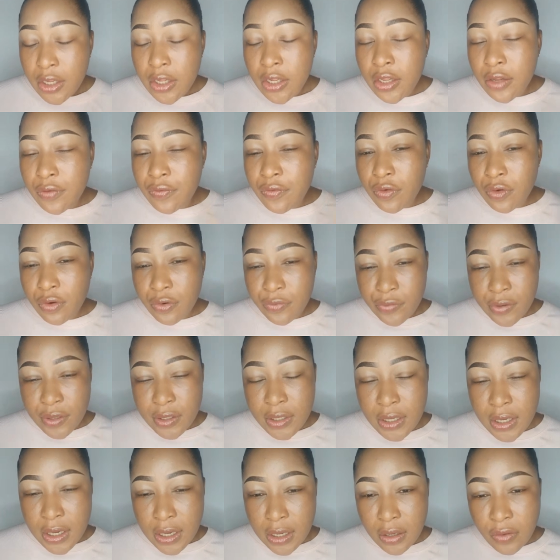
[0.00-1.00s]
If you
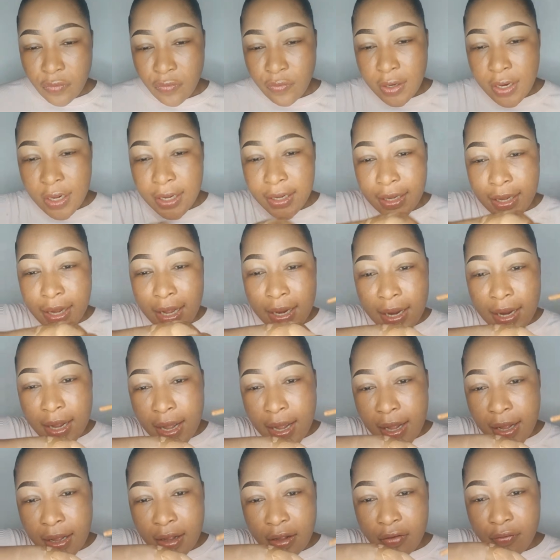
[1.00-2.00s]
already have, like I
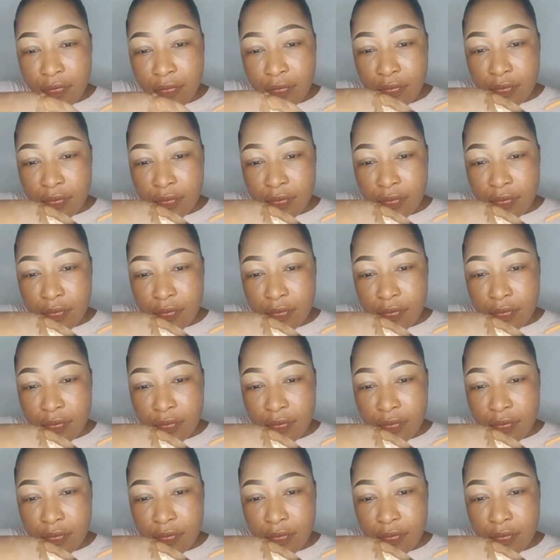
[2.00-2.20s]
have